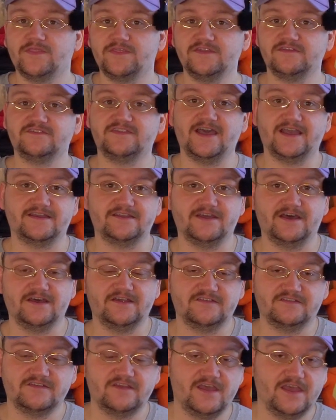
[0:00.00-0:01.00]
this deck
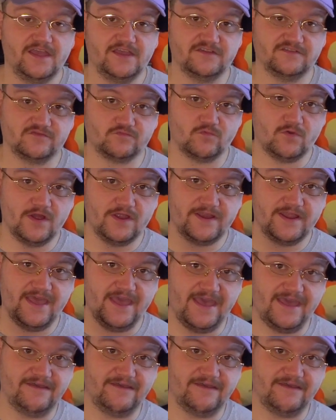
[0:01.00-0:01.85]
does is run